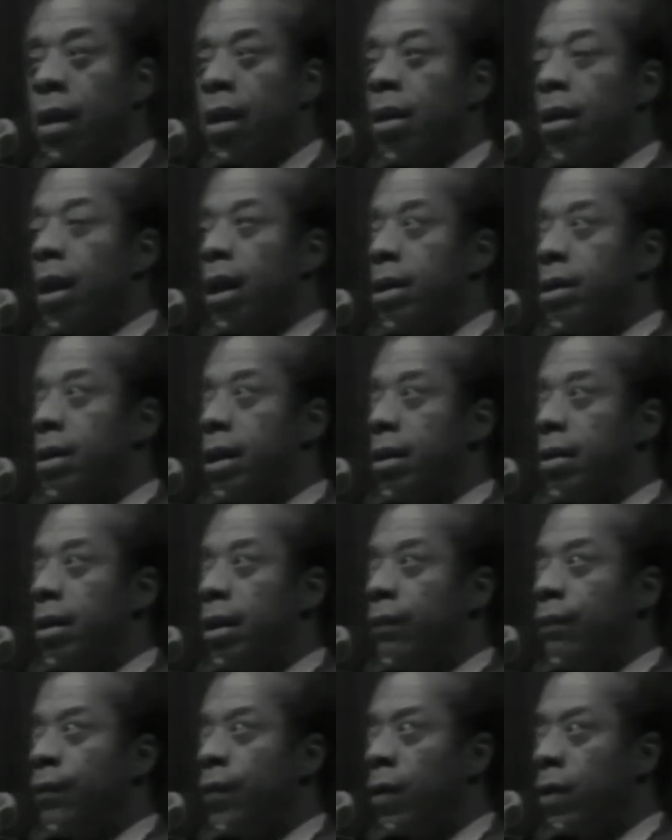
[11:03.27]
That is not
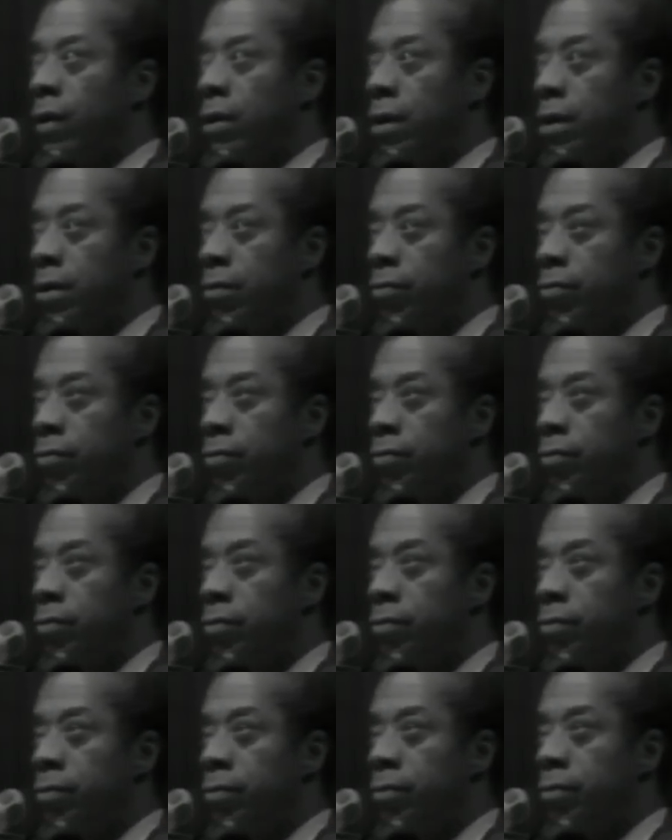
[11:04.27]
their fault.
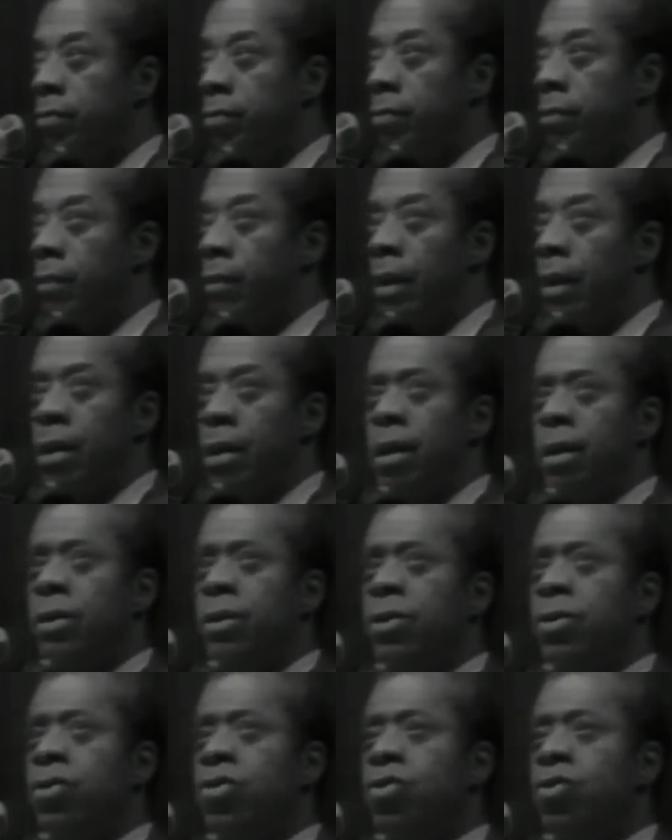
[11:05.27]
There's
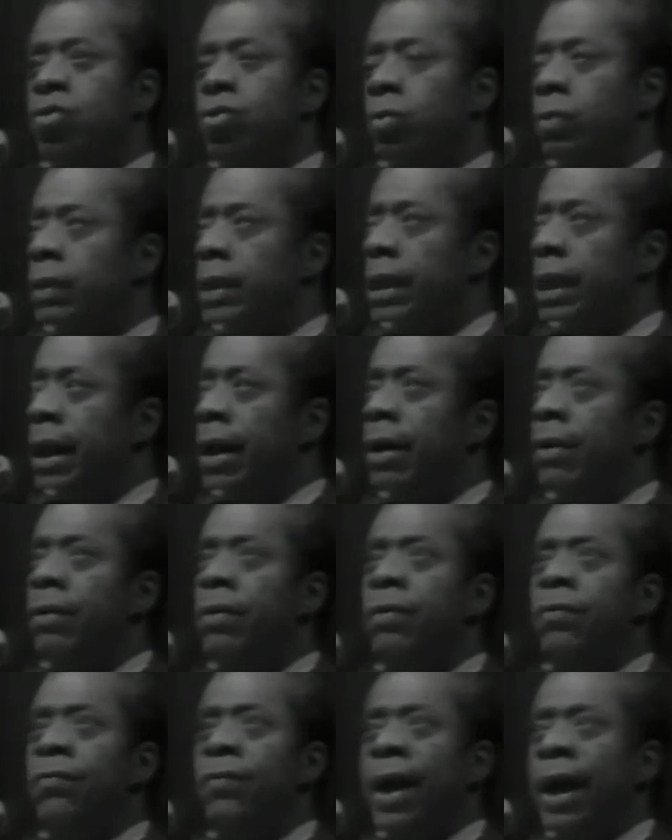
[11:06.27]
nothing to do with their
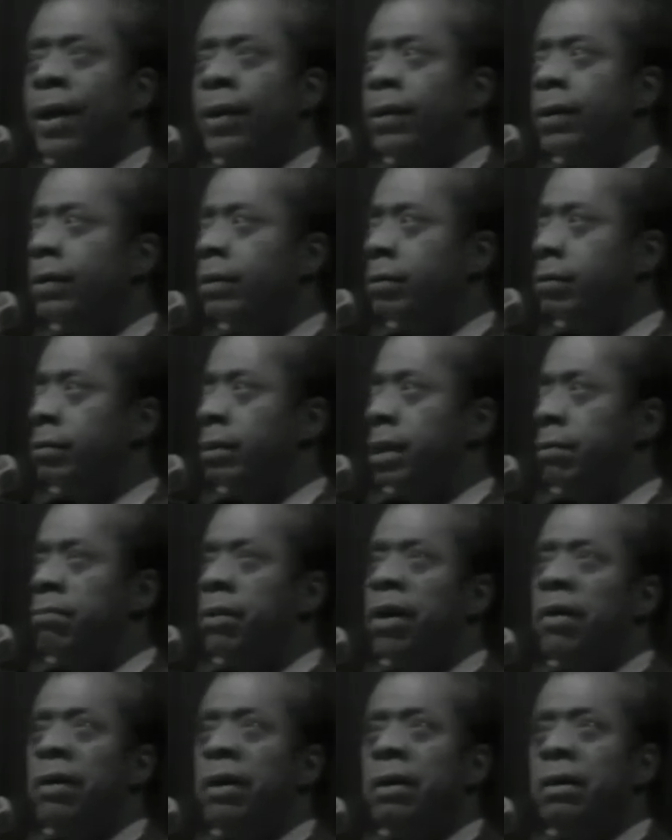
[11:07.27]
value, their
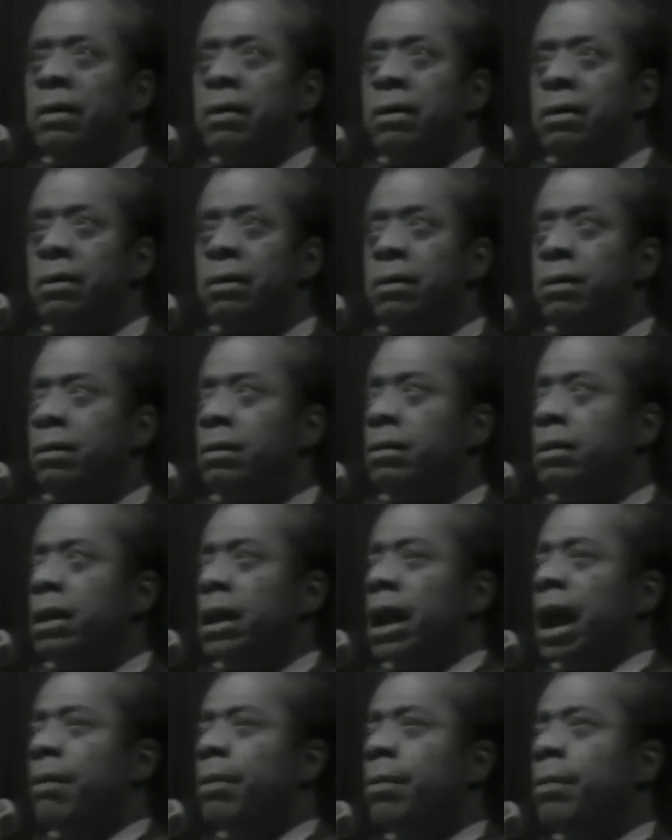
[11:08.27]
merit,
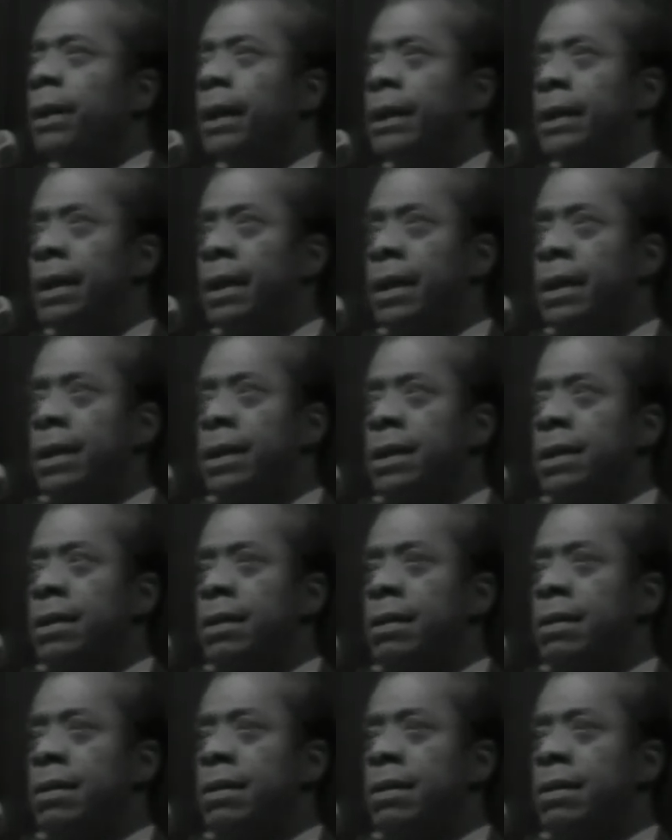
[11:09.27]
their capabilities.